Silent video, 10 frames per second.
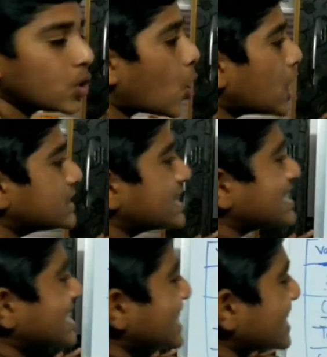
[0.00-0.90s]
Cos
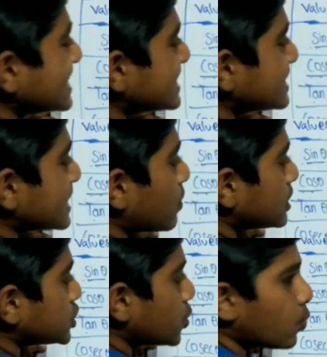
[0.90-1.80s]
60 degrees is
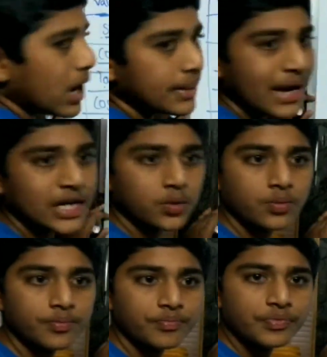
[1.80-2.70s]
equals to 1 by 2
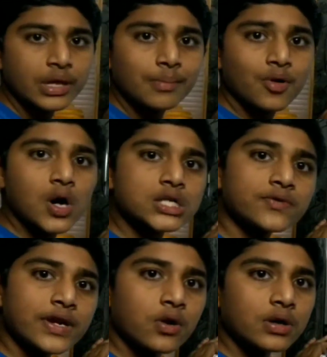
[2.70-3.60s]
because
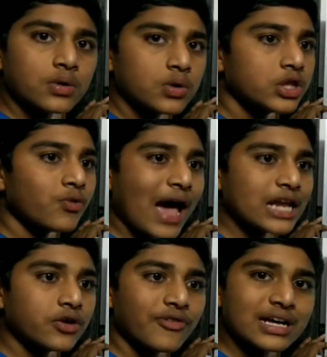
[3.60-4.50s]
we know the
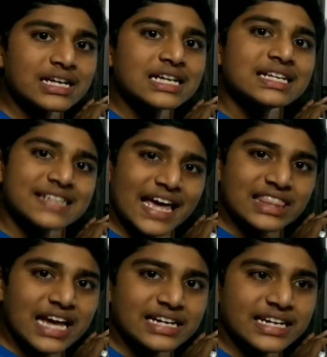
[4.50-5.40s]
value for
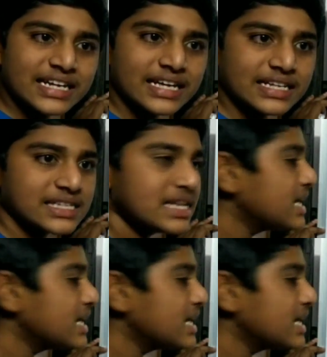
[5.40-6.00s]
sin 30 degrees,